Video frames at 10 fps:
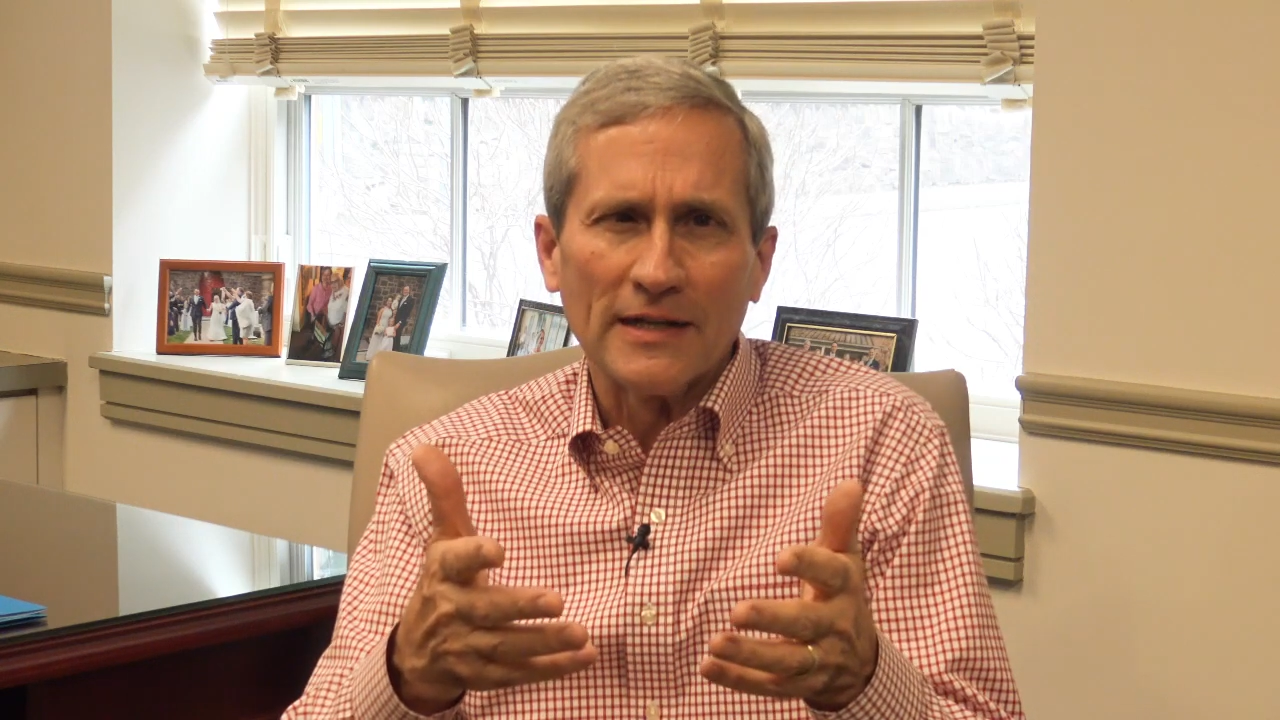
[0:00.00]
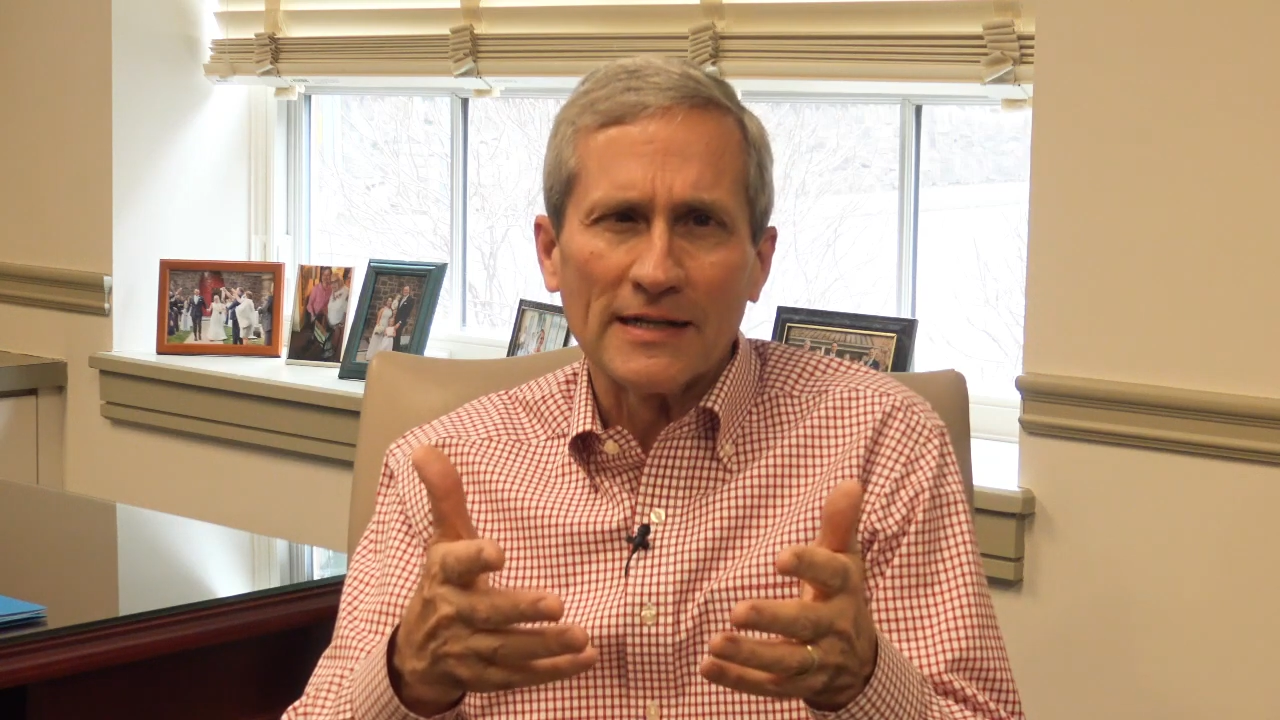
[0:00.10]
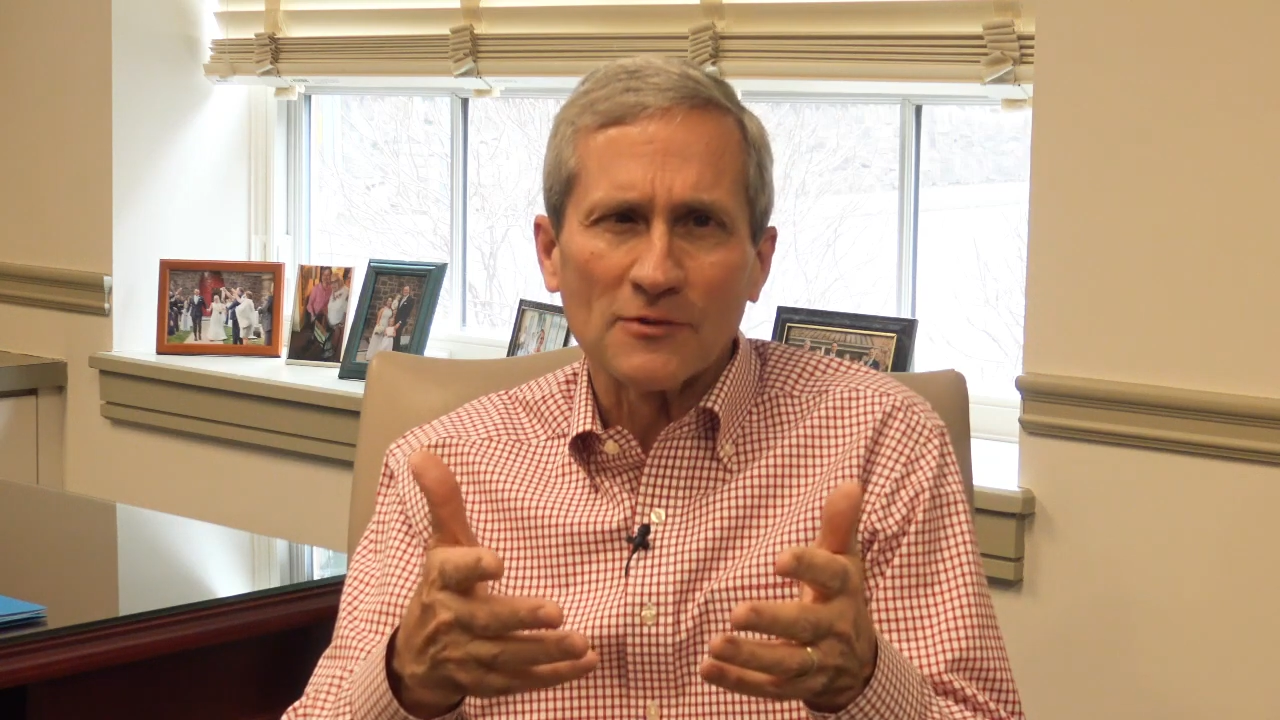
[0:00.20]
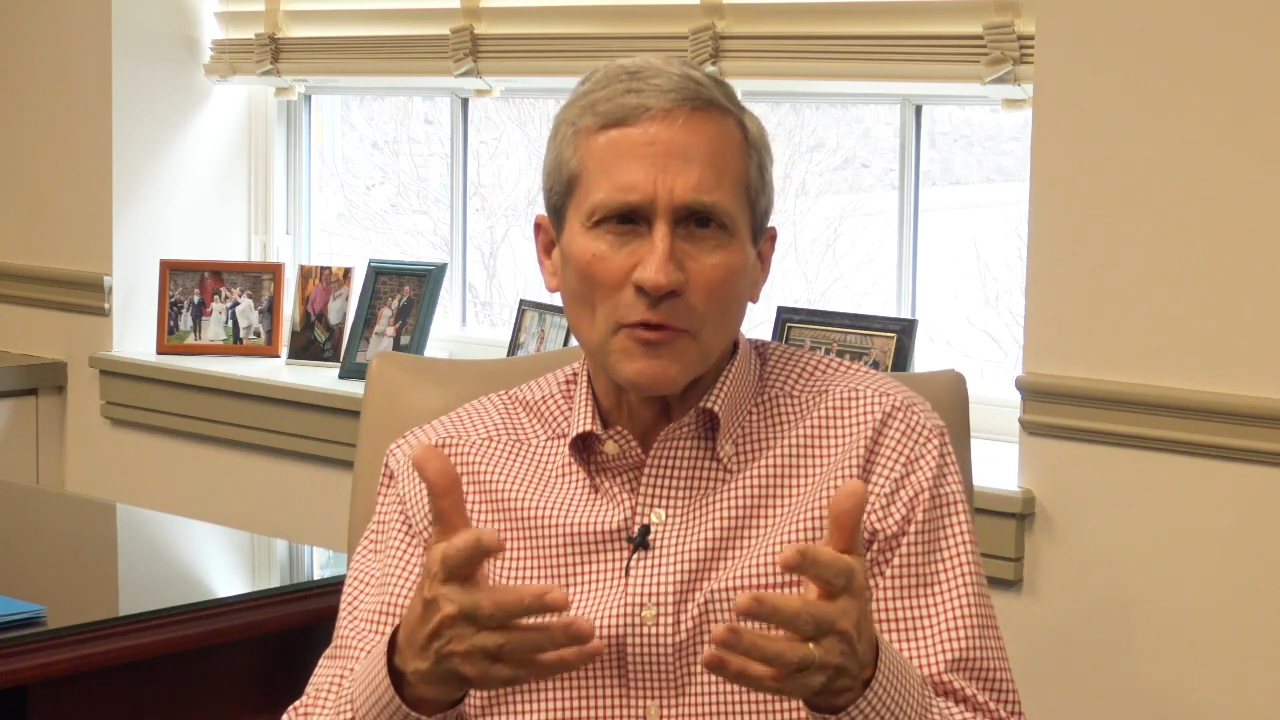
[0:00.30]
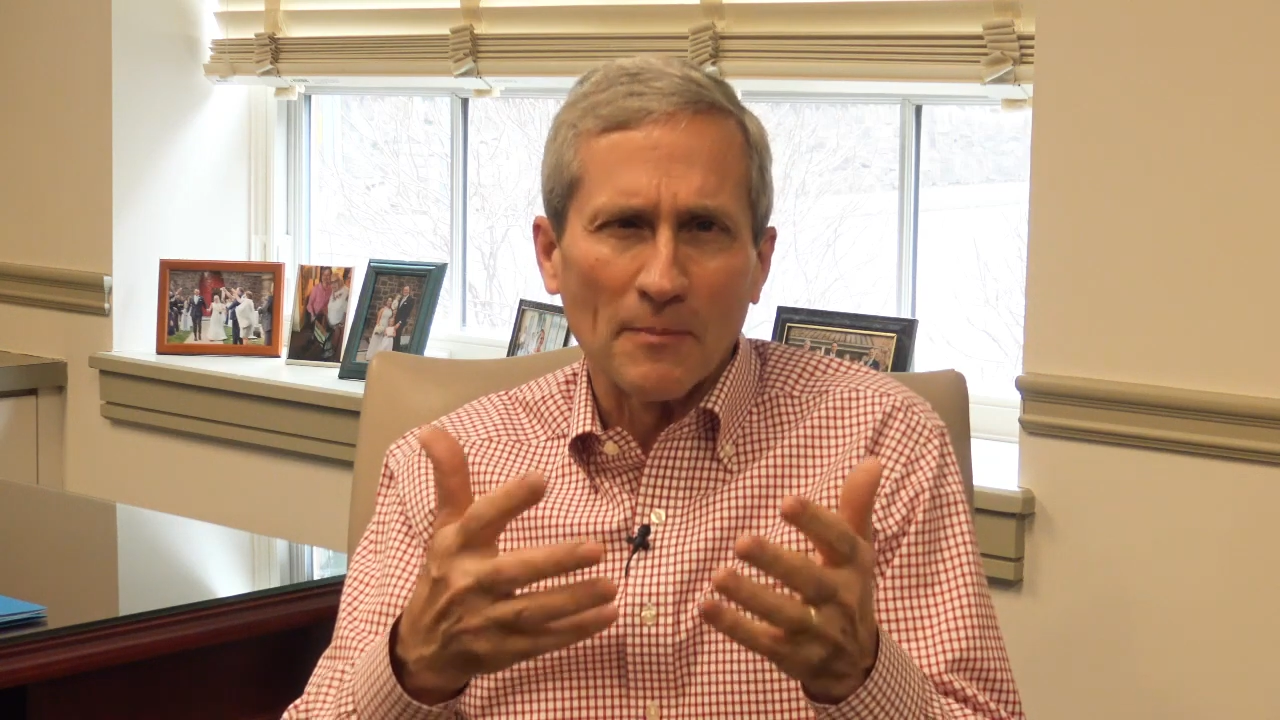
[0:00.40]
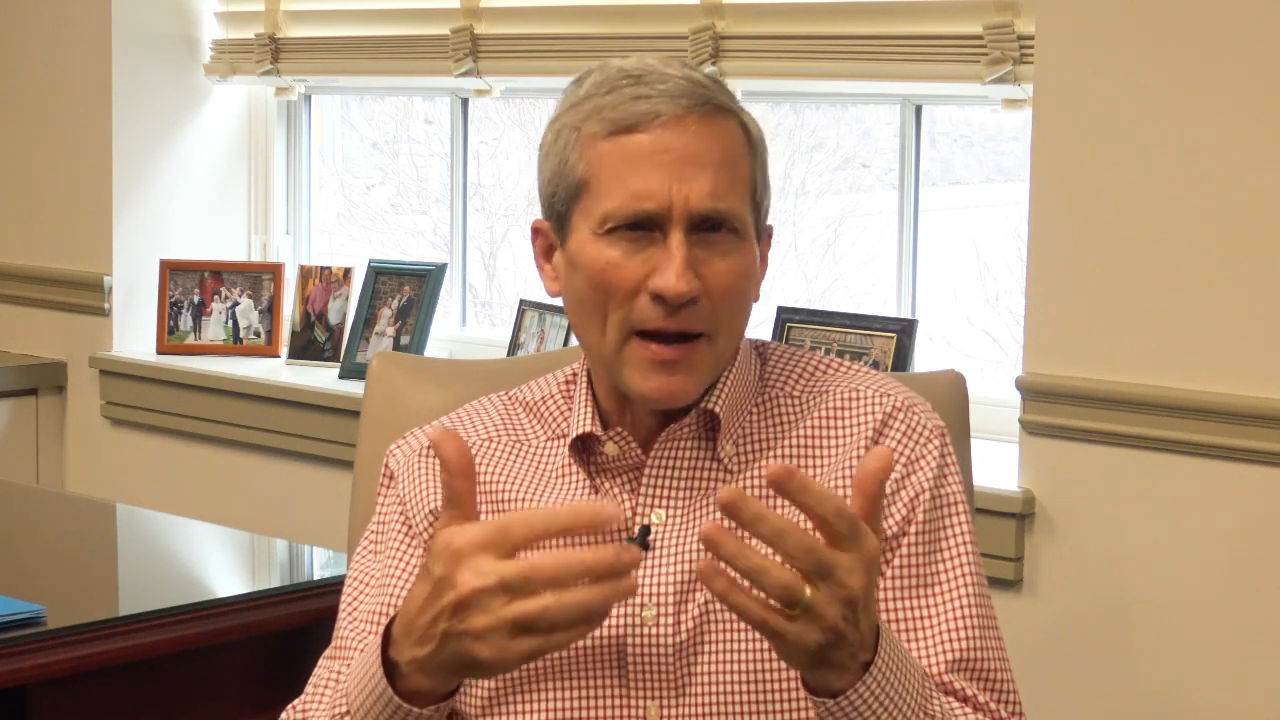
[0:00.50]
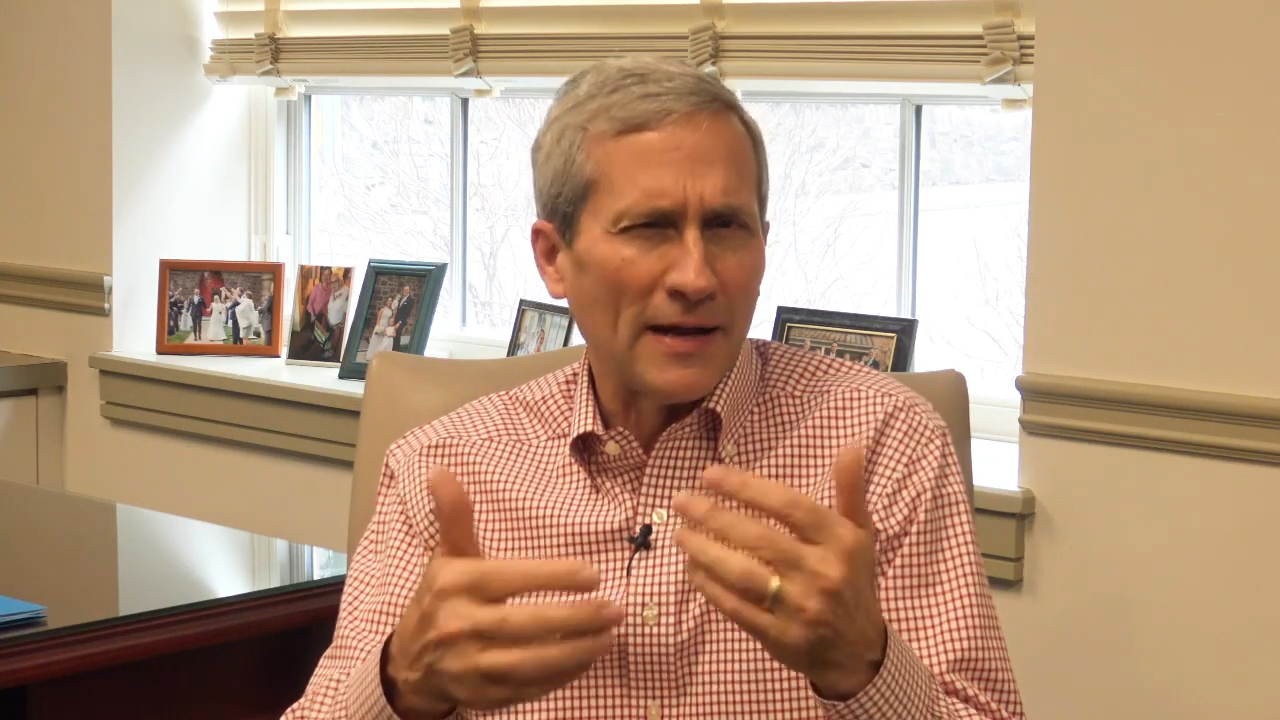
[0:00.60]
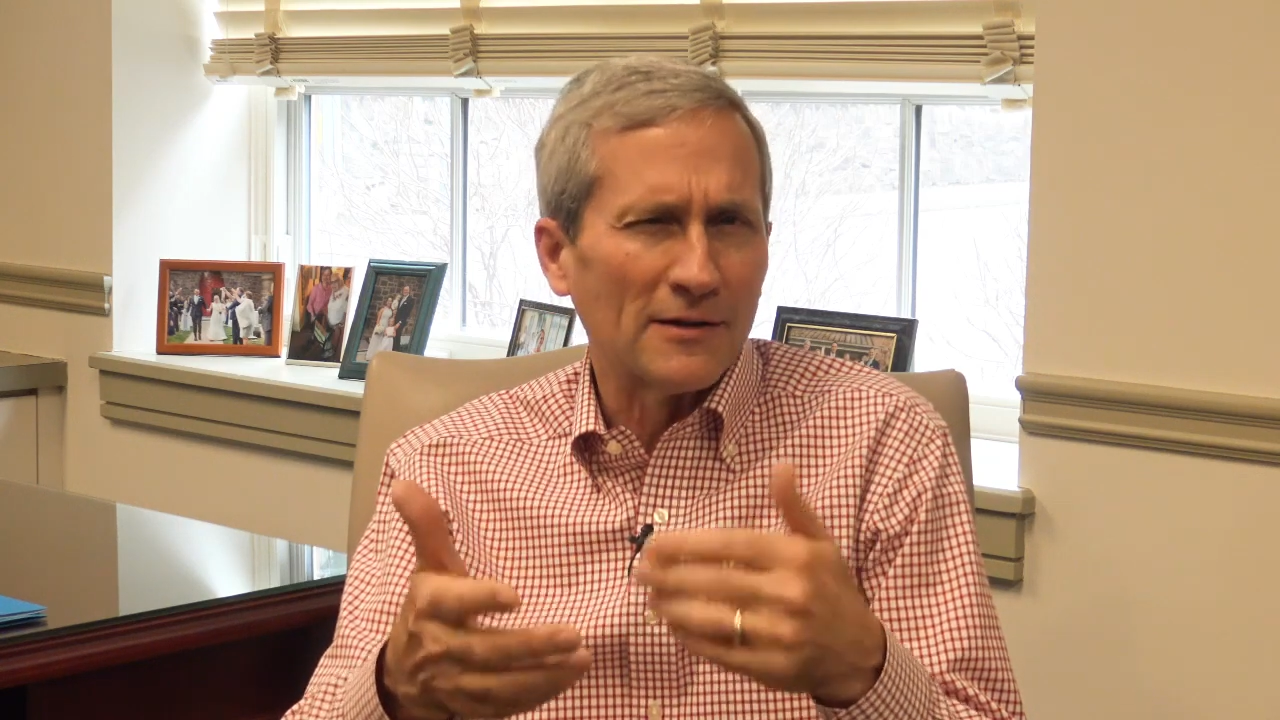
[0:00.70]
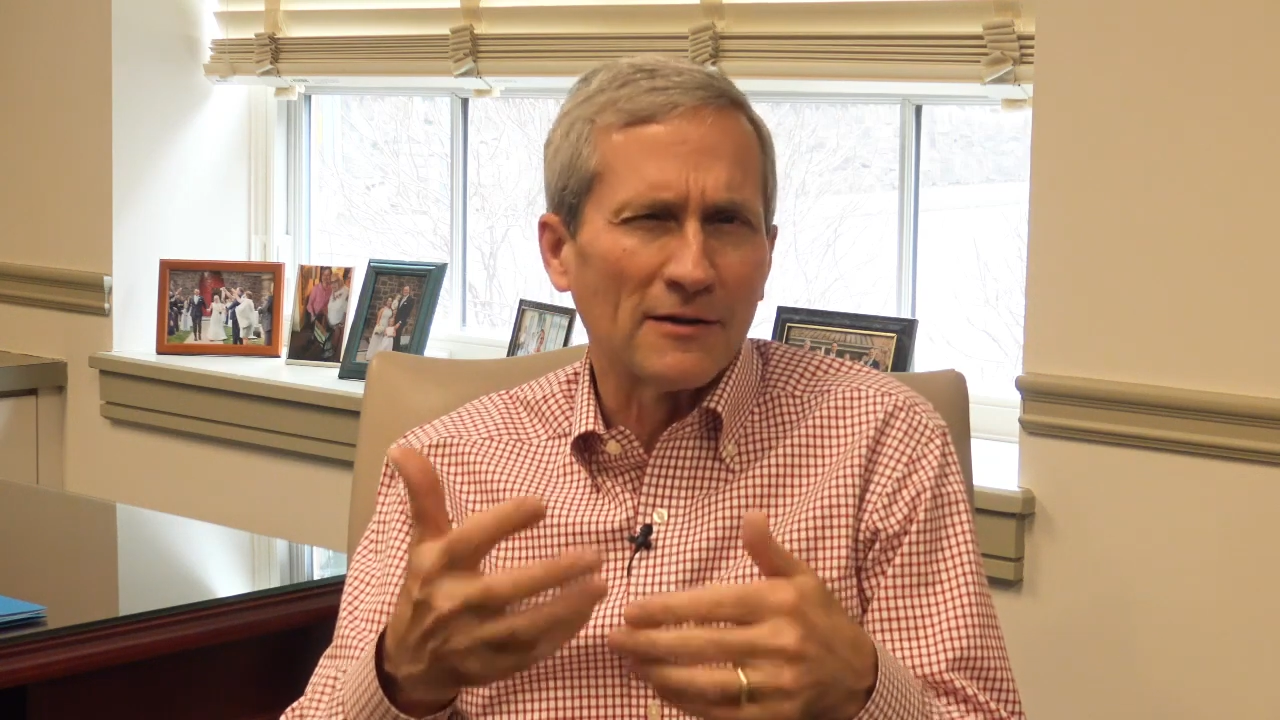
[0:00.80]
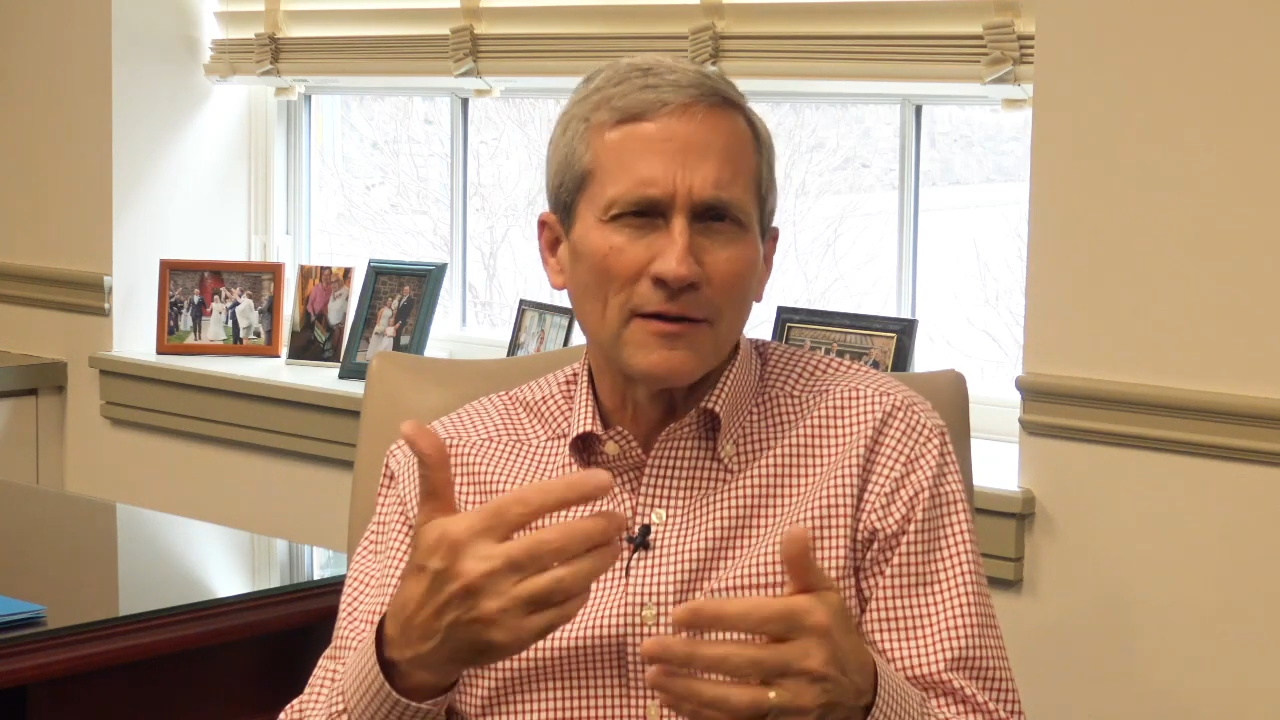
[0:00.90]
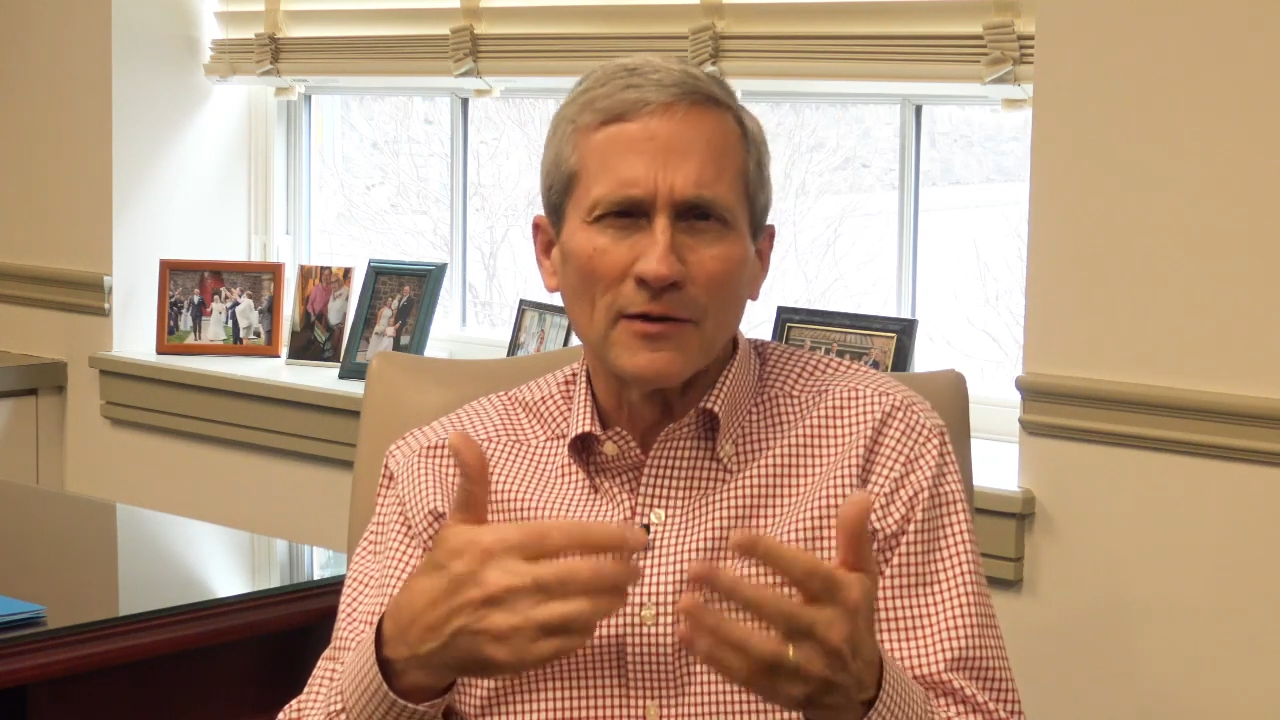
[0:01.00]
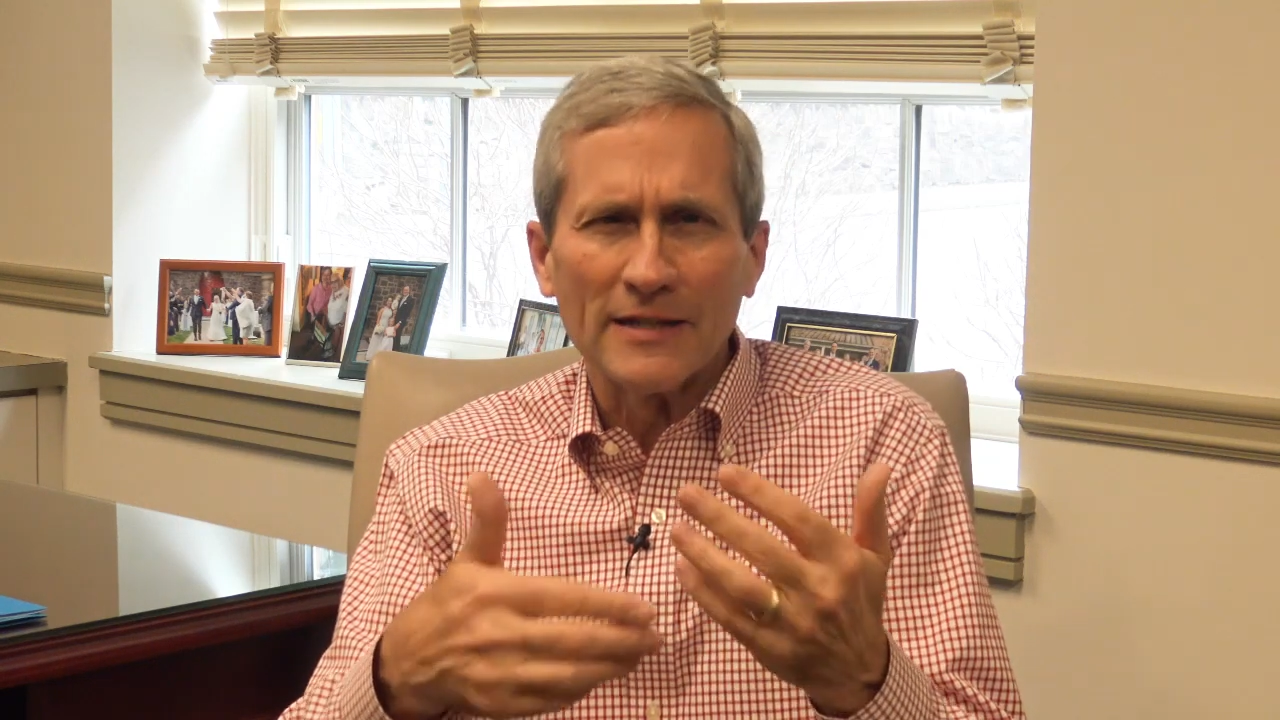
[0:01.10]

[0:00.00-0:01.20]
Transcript: it's a reminder